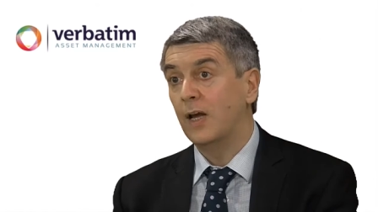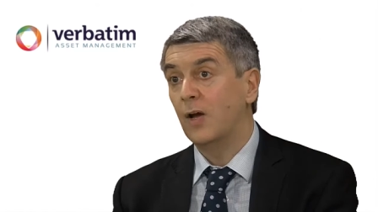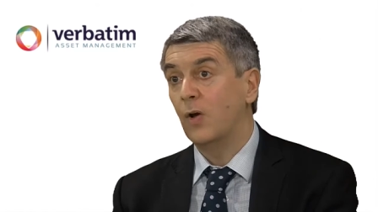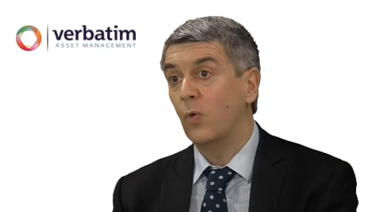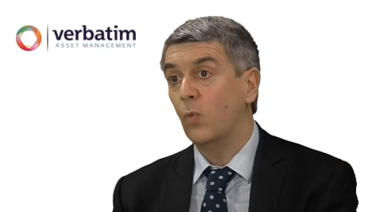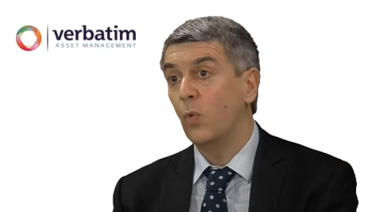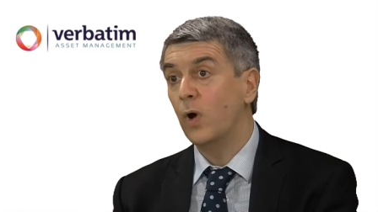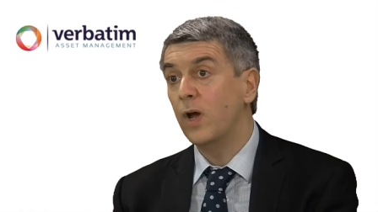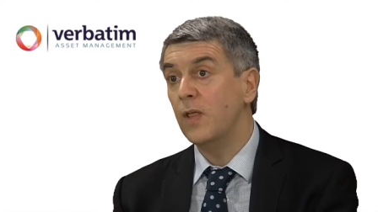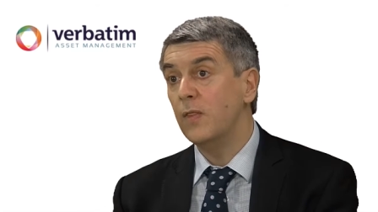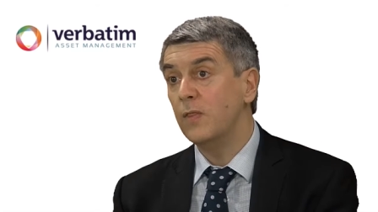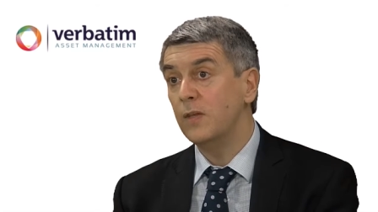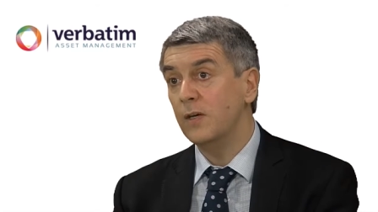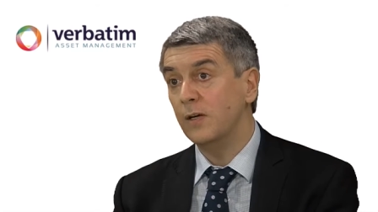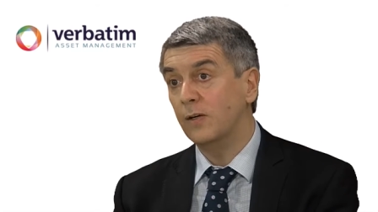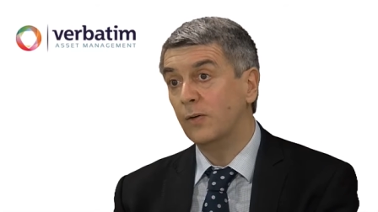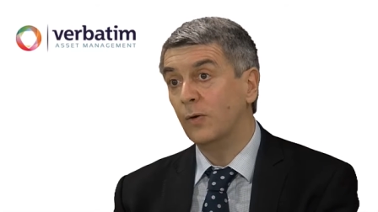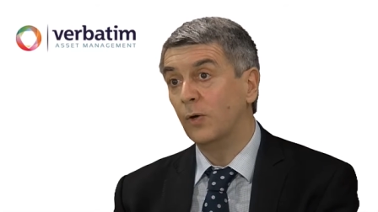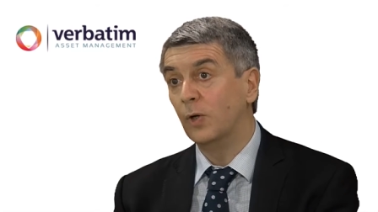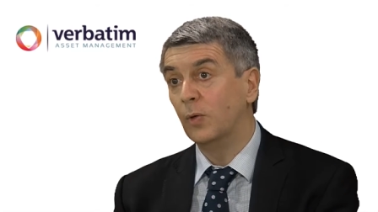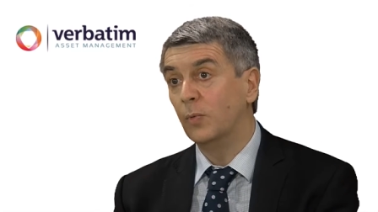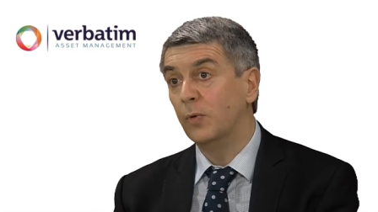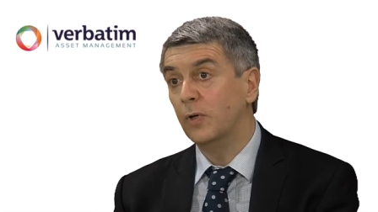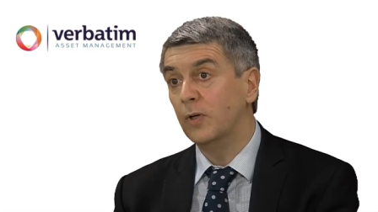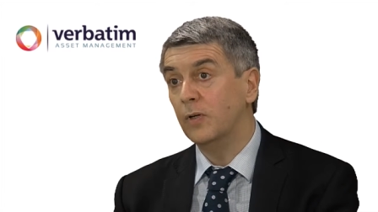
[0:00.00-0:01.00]
When the
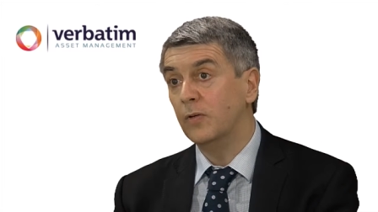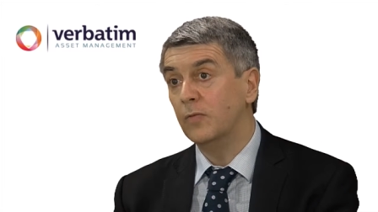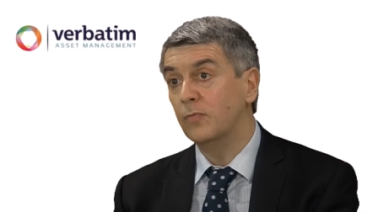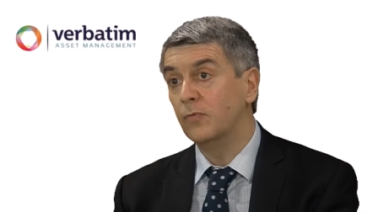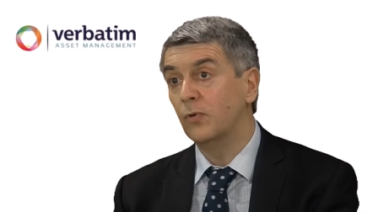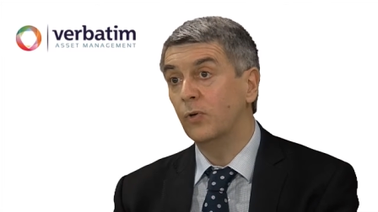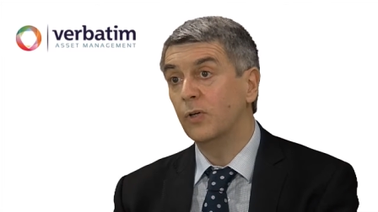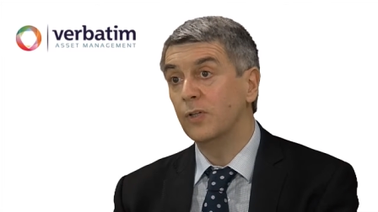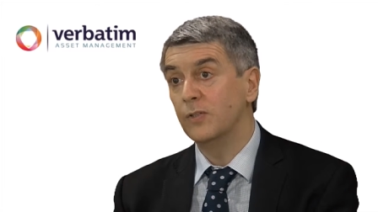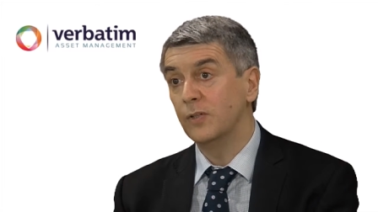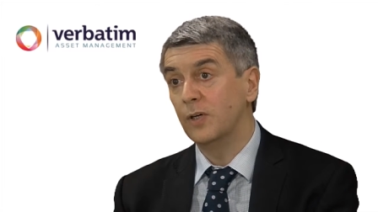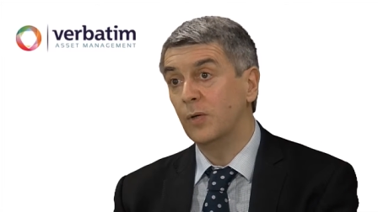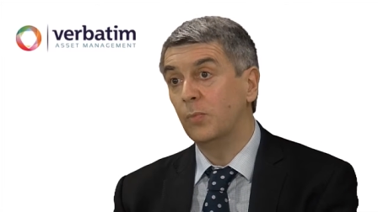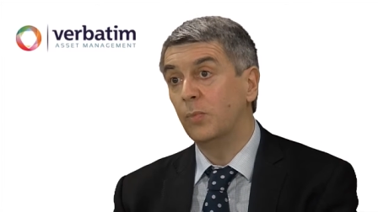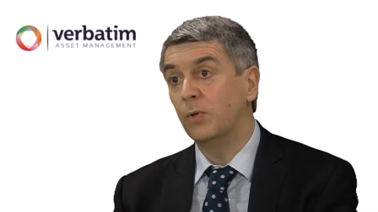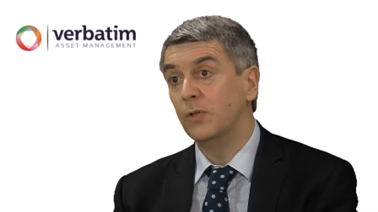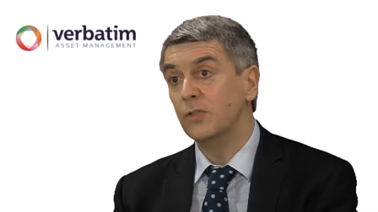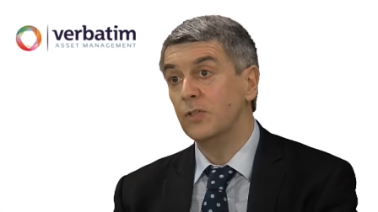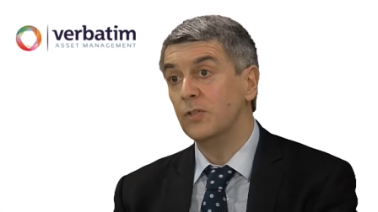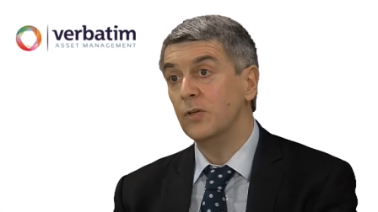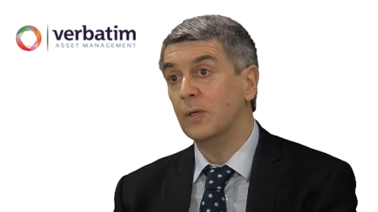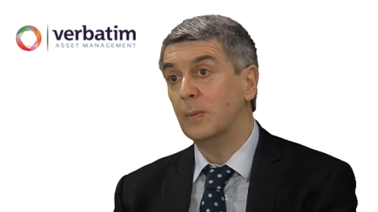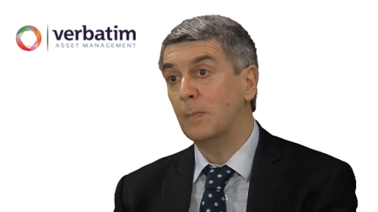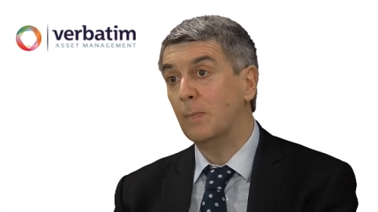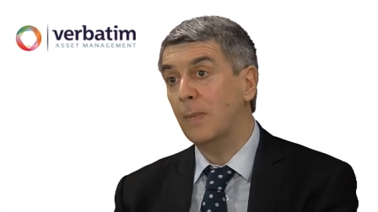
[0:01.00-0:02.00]
economy, for example, is
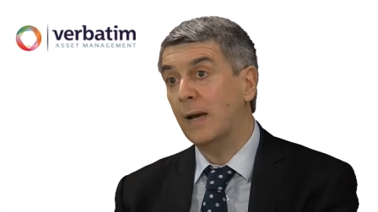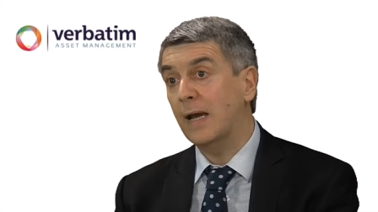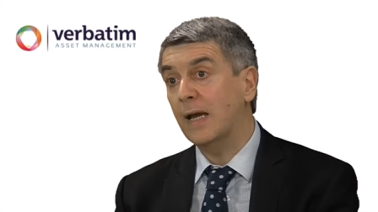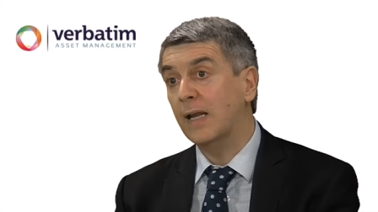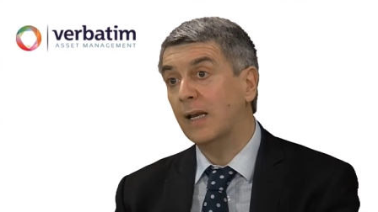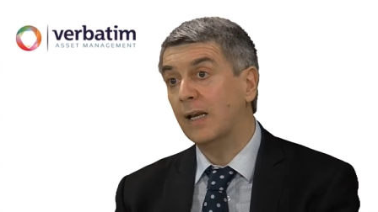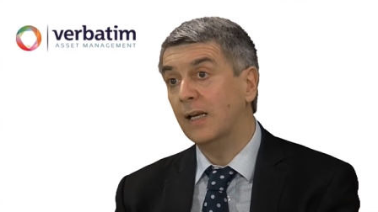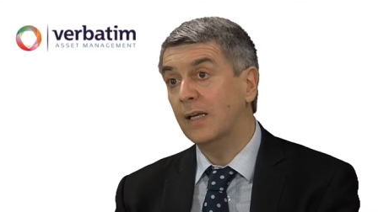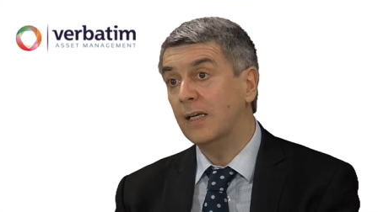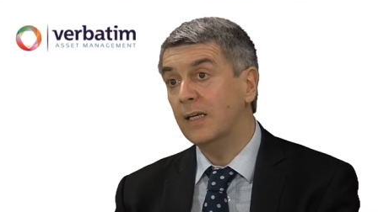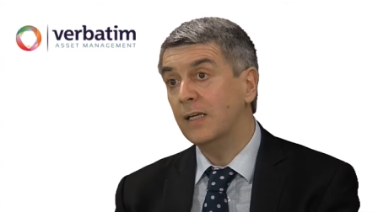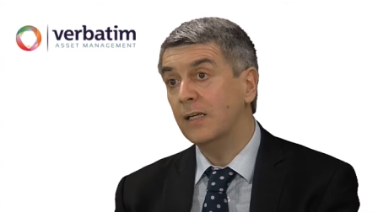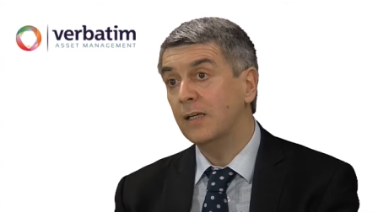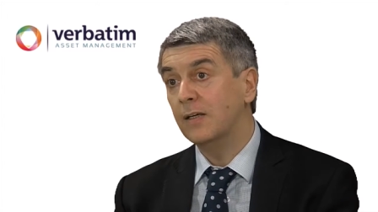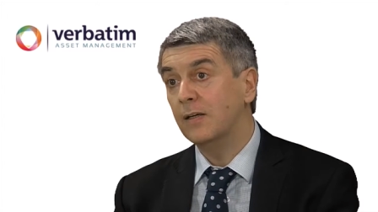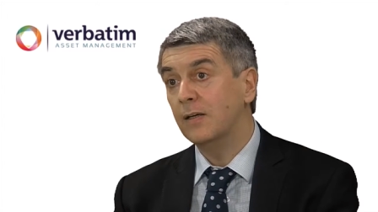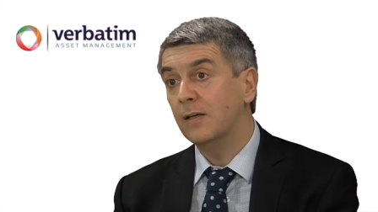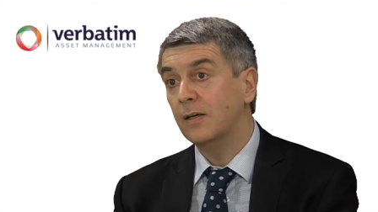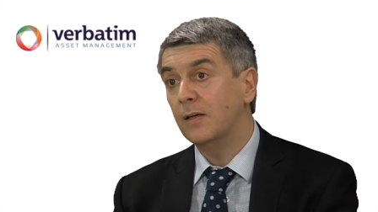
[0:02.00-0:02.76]
doing badly,